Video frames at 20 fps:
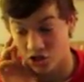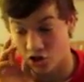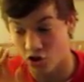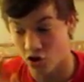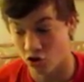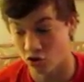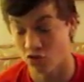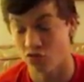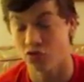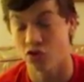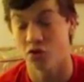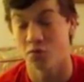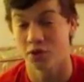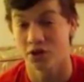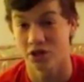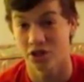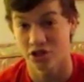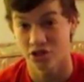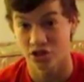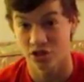all go follow me
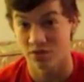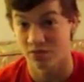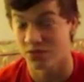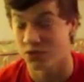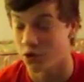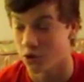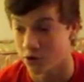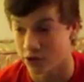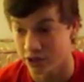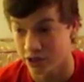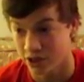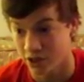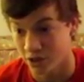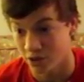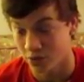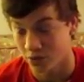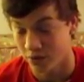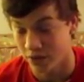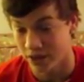on Instagram if you already don't.